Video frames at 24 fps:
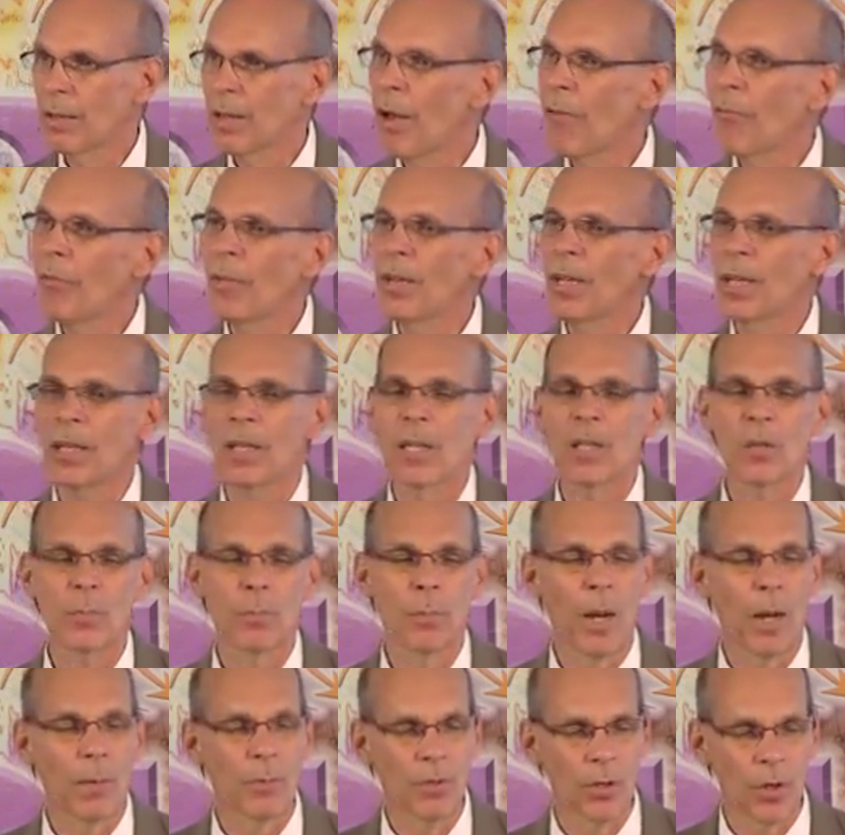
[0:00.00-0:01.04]
Nothing against
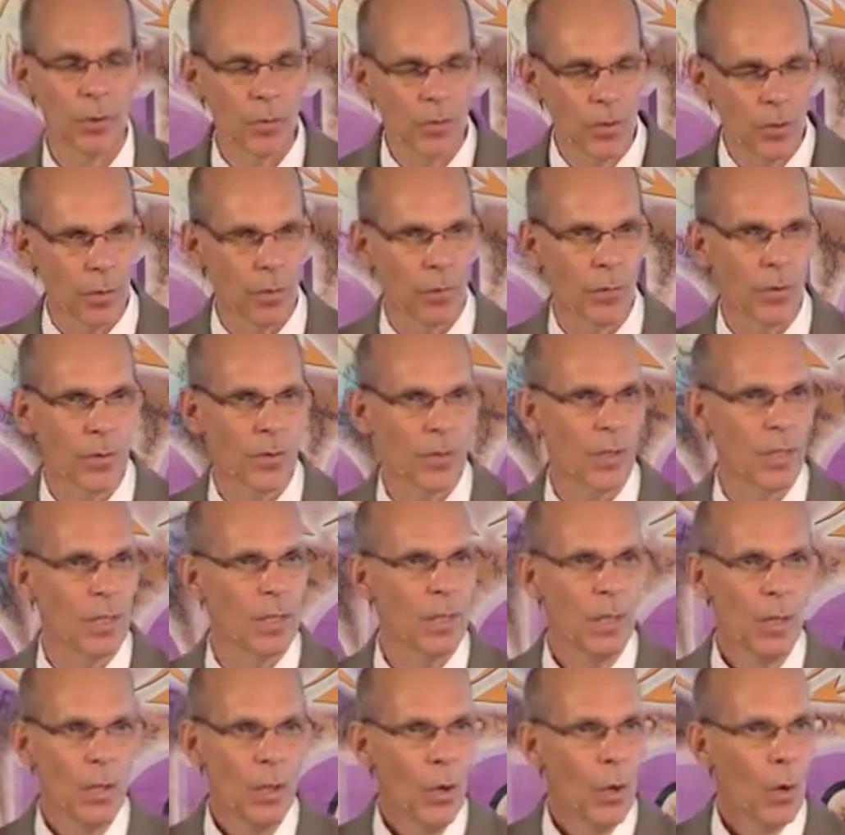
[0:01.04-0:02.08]
Bob Jones
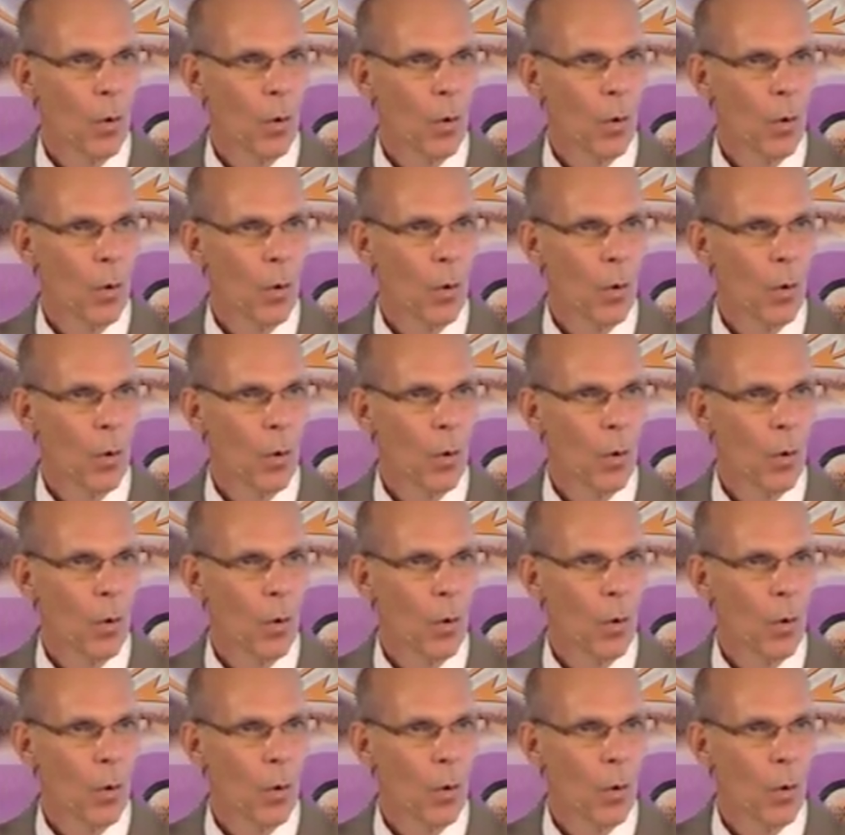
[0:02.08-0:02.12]
University